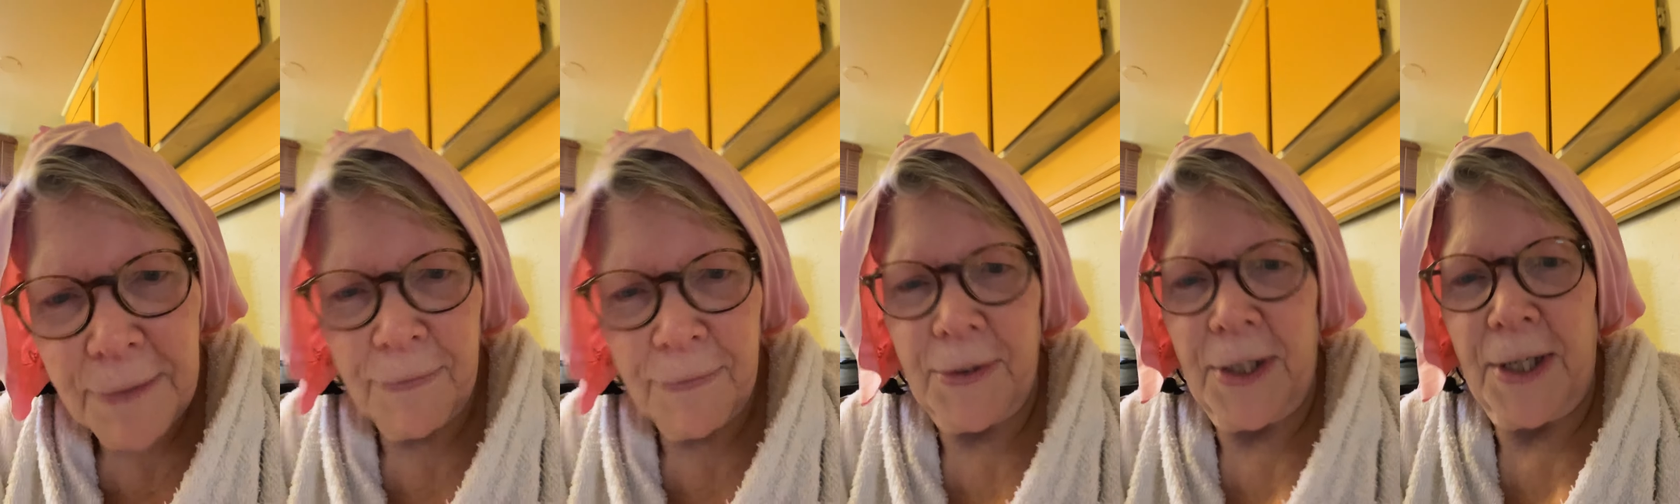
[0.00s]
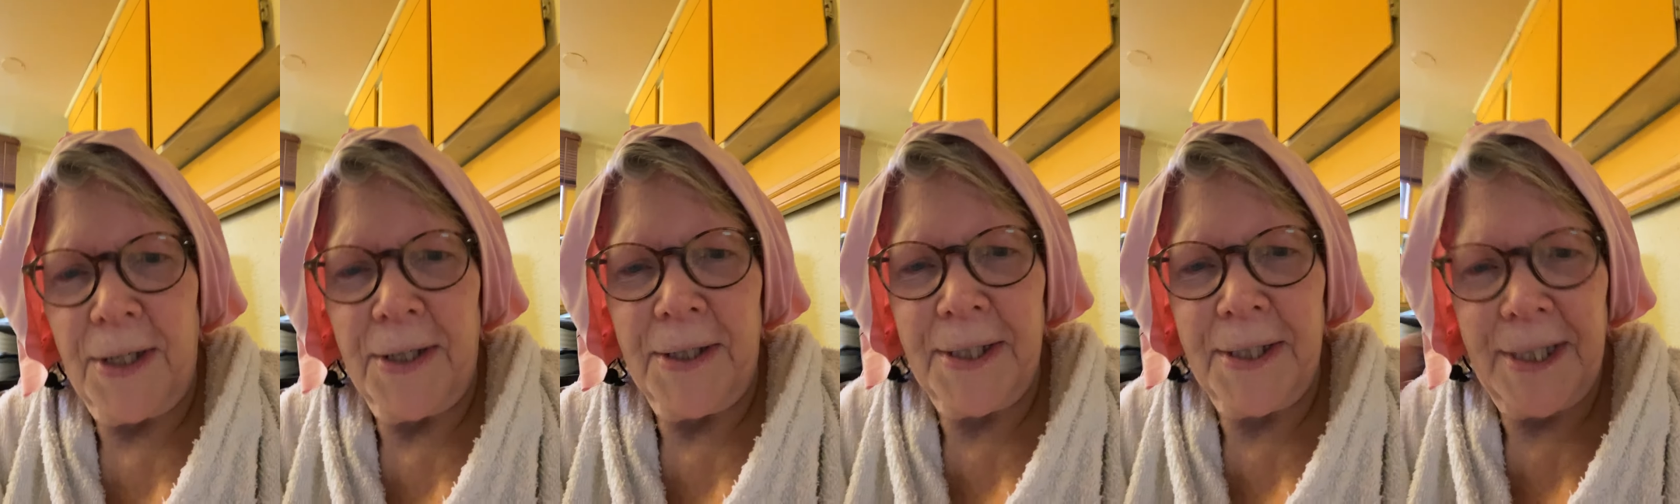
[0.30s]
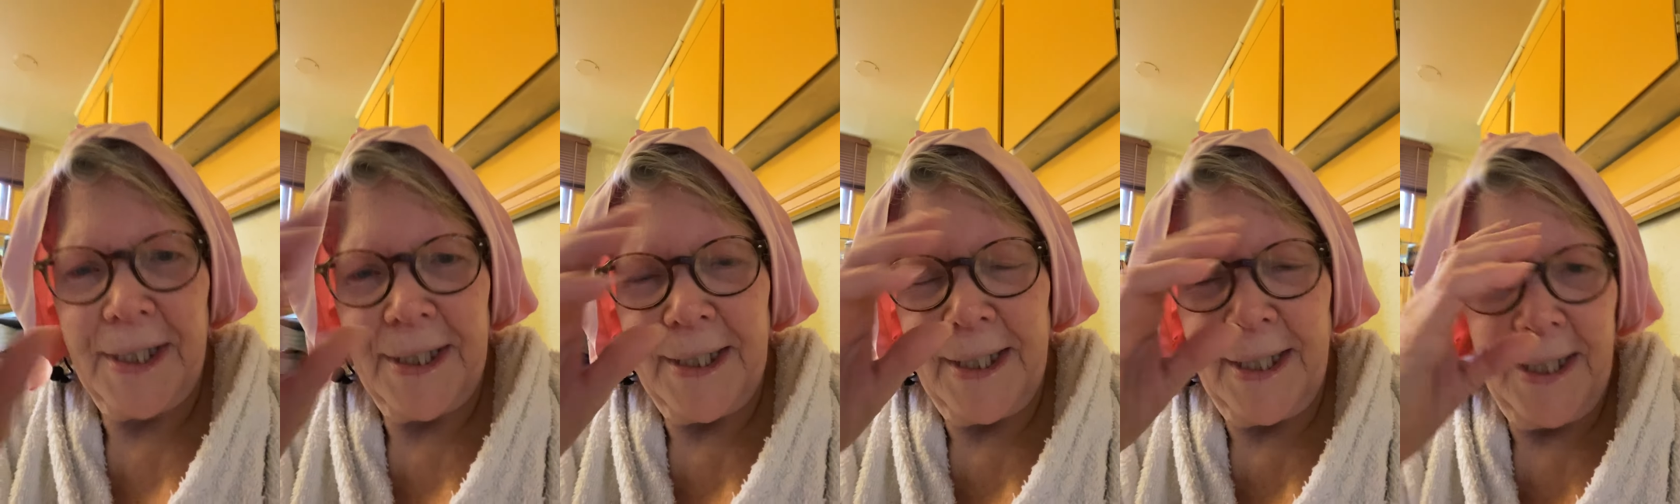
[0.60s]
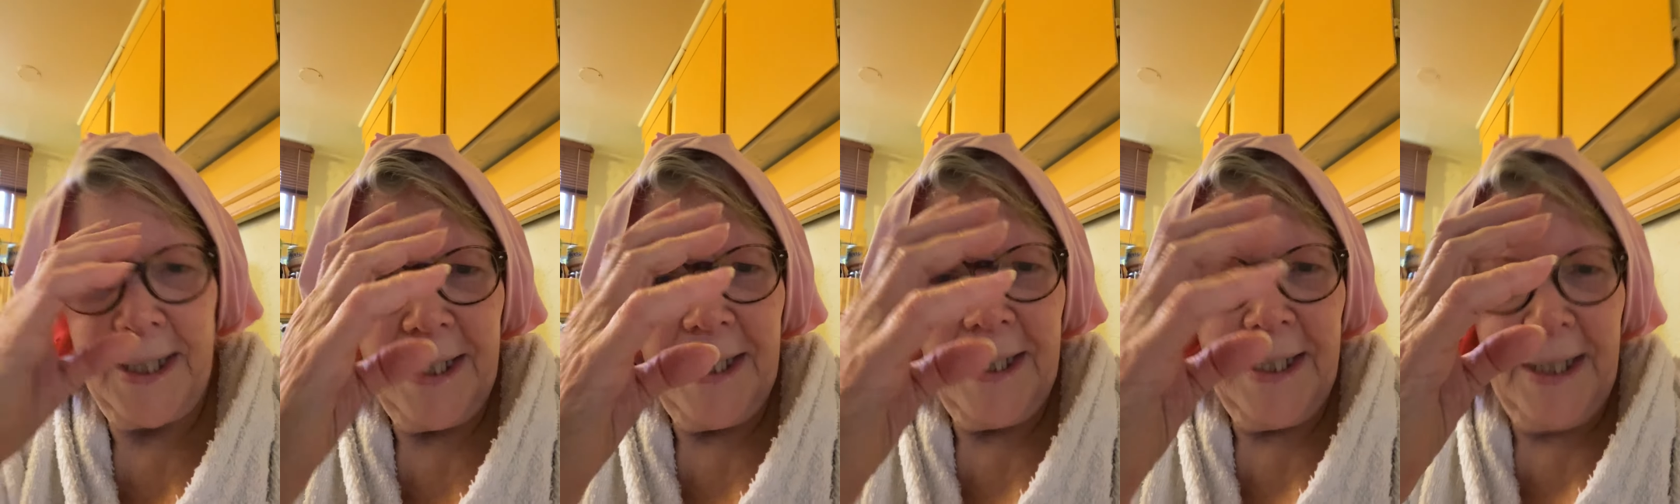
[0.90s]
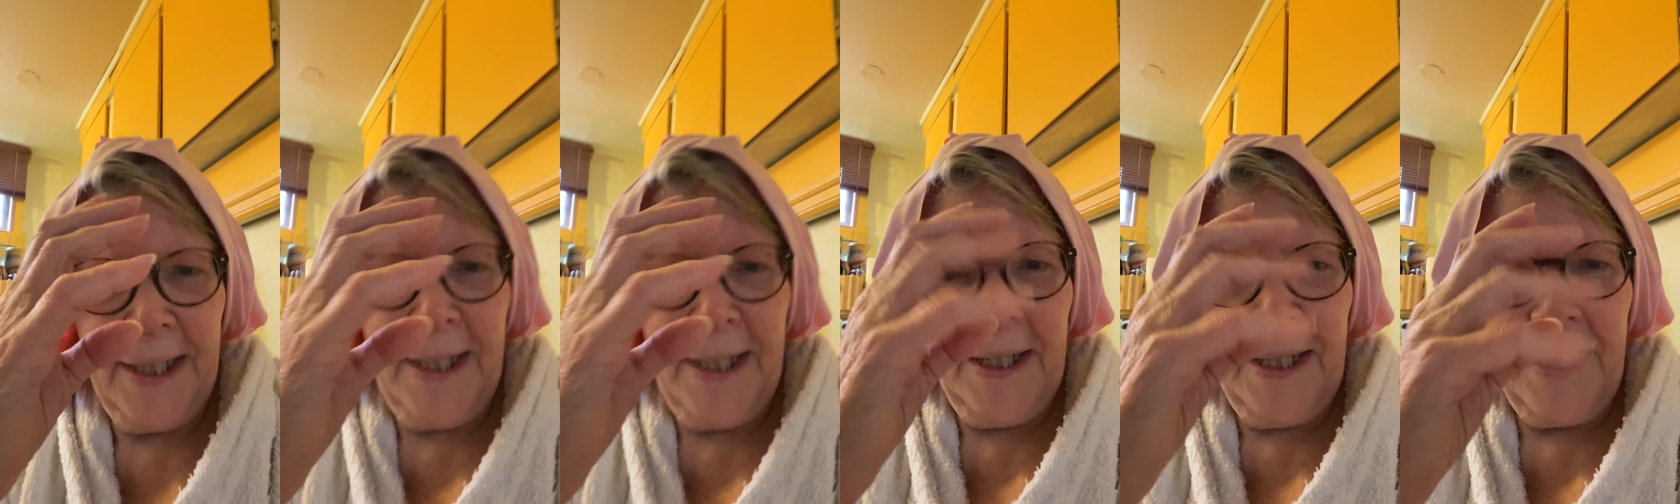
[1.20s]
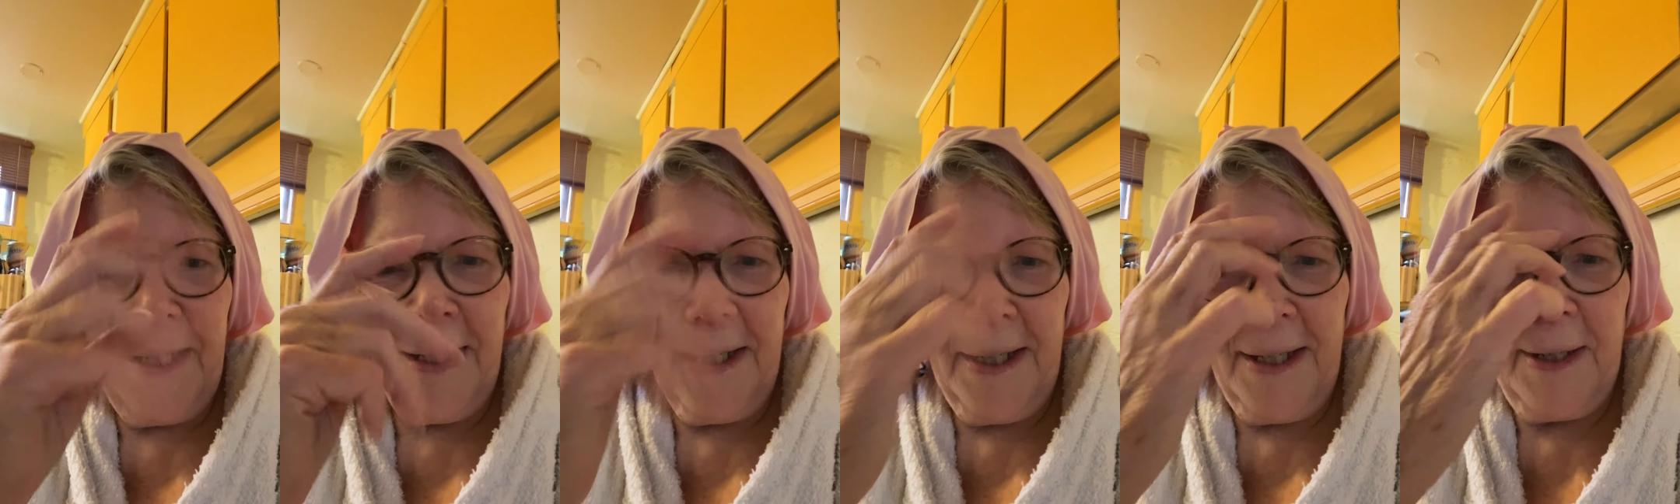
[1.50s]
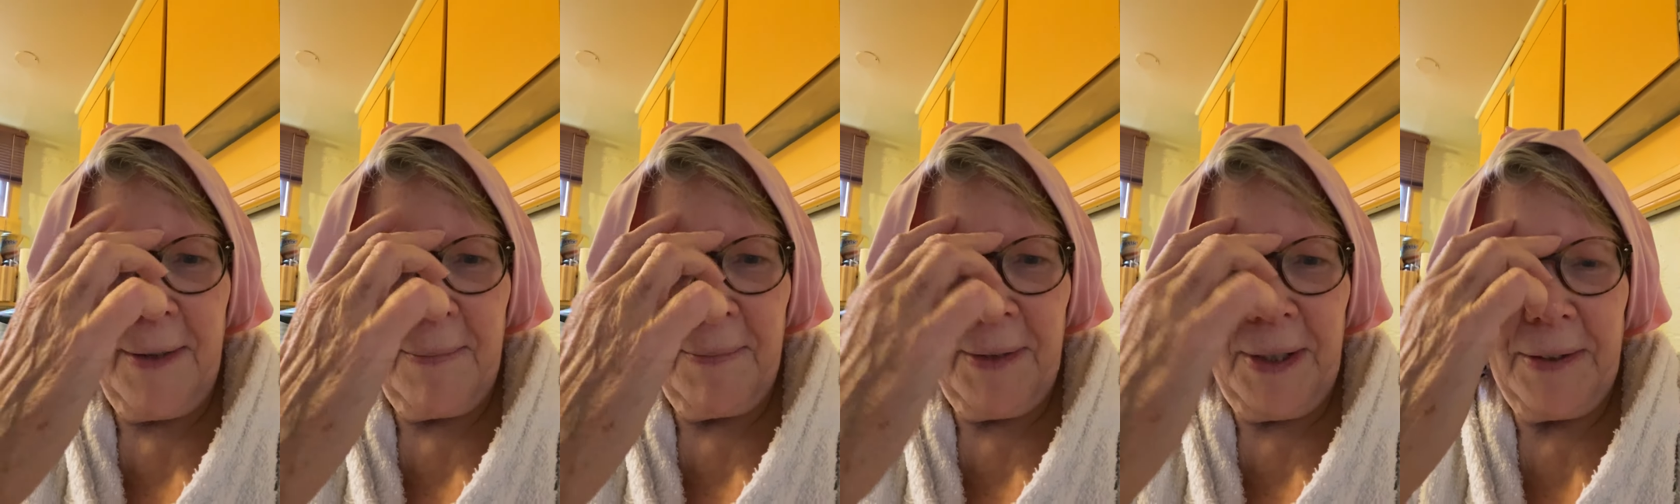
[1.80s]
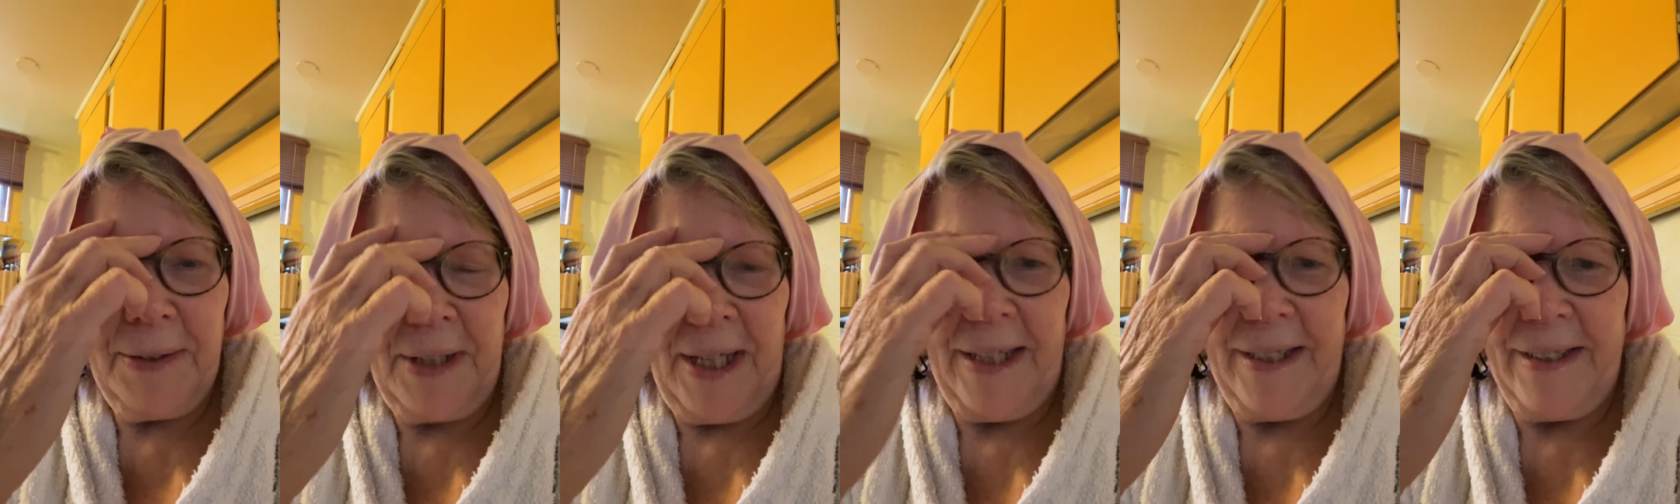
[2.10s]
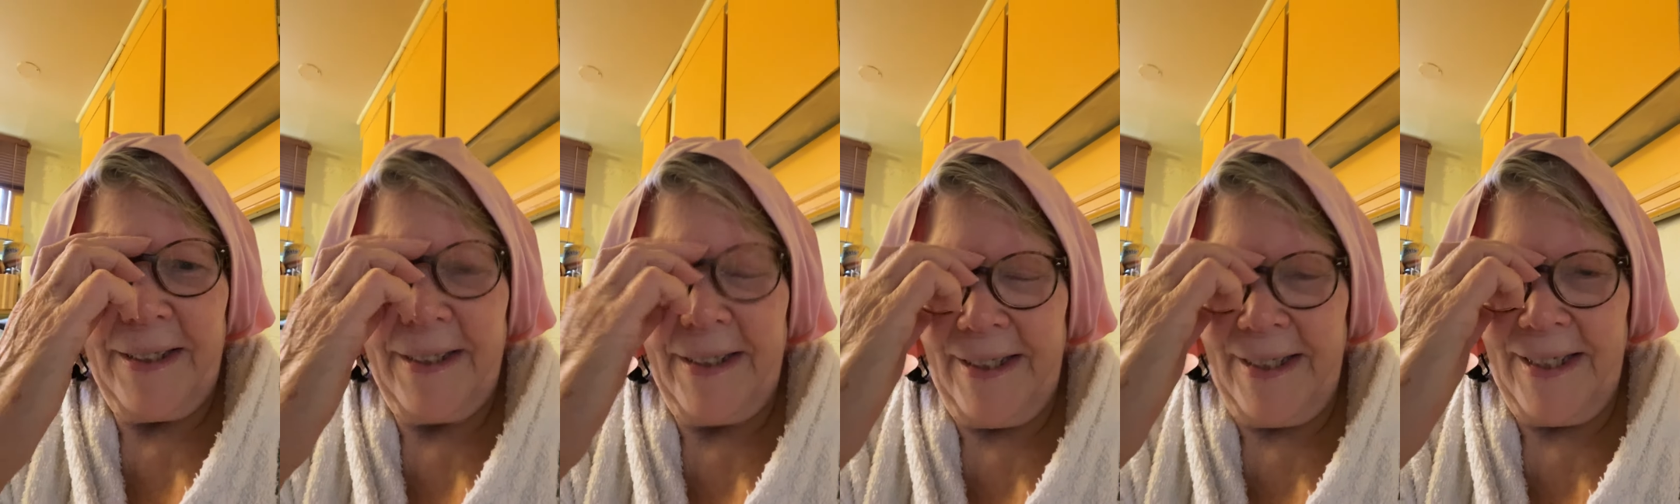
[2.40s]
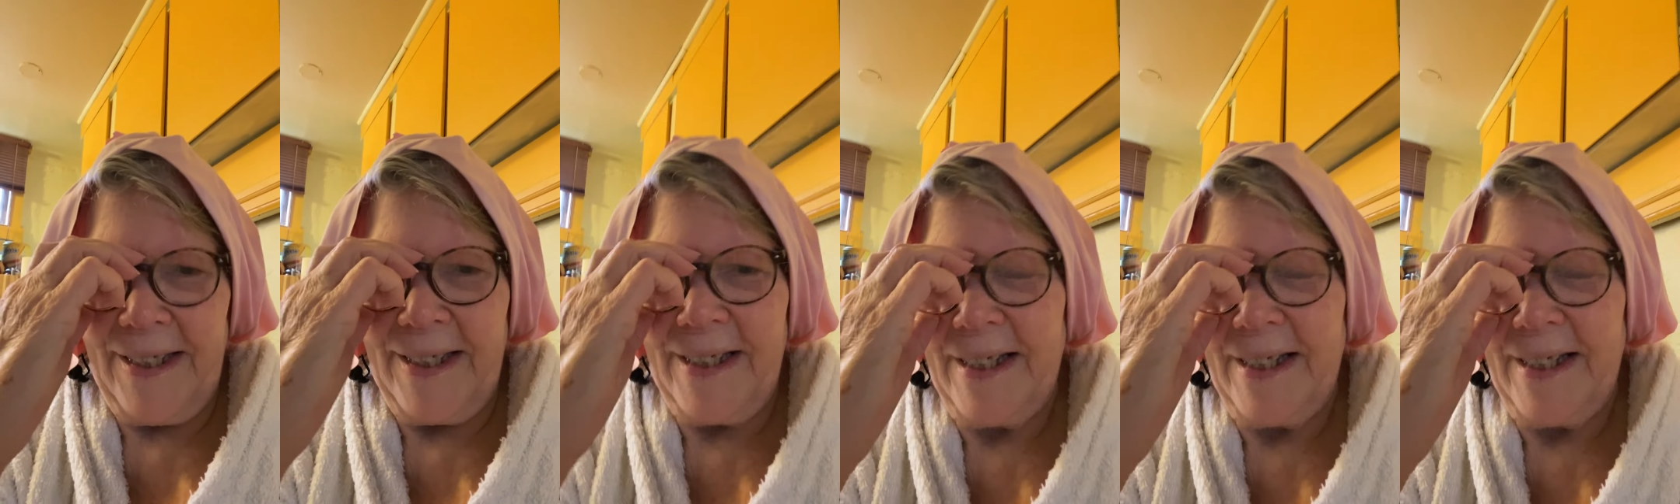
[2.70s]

face. Okay. I'm